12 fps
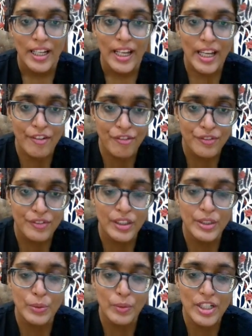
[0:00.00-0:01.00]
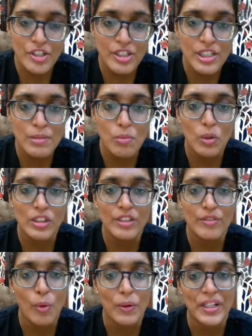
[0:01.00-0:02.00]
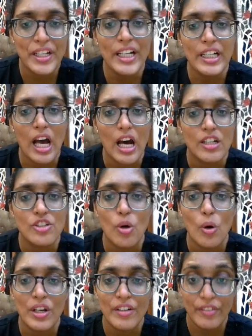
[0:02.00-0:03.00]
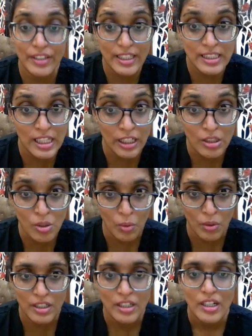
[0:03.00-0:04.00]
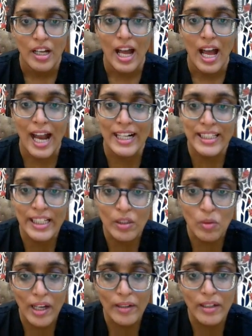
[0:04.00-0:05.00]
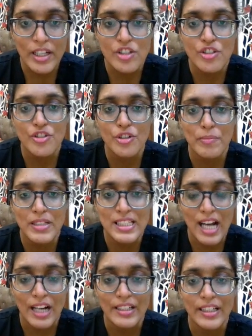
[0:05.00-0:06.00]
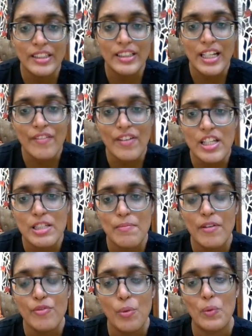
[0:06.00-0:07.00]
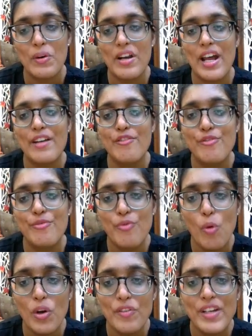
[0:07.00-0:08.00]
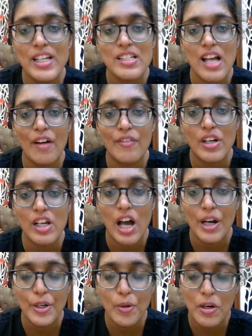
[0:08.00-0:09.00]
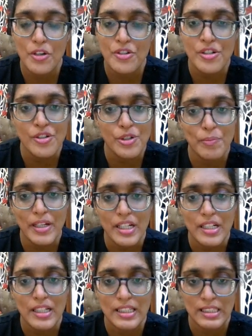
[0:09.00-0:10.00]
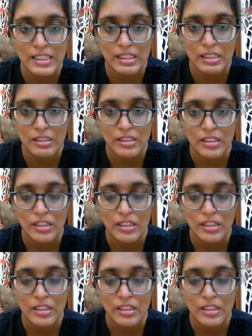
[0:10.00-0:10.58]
If the duration is more than 48 hours or if it is unknown, anticoagulation should be started 3 weeks before and 4 weeks after cardioversion should be considered.